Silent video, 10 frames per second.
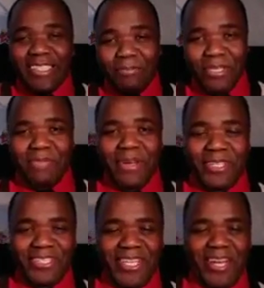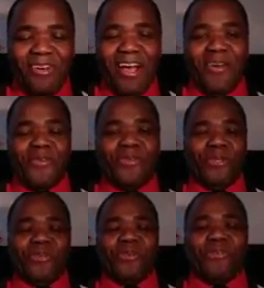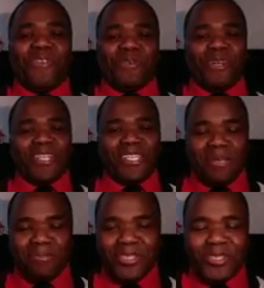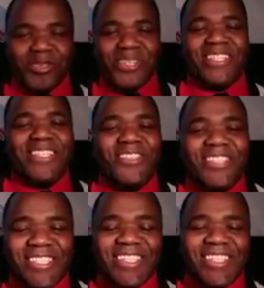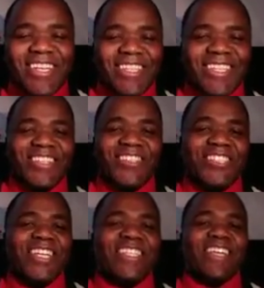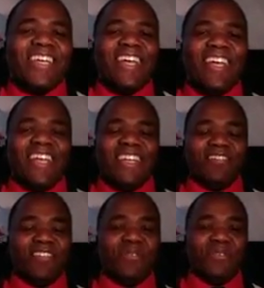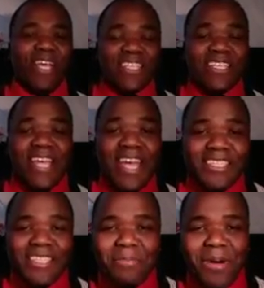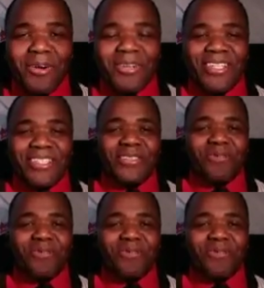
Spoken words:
meet my teacher. You know how you do very well a subject, you go and see your teacher, and the teacher is a really excited about it and say,